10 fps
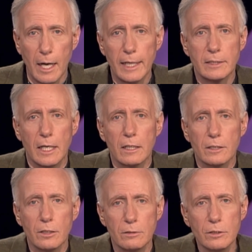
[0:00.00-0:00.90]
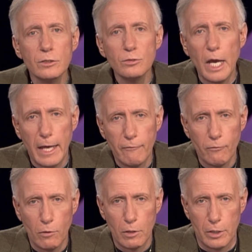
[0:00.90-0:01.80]
I tell you, you
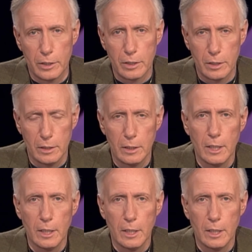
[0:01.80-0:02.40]
have worth.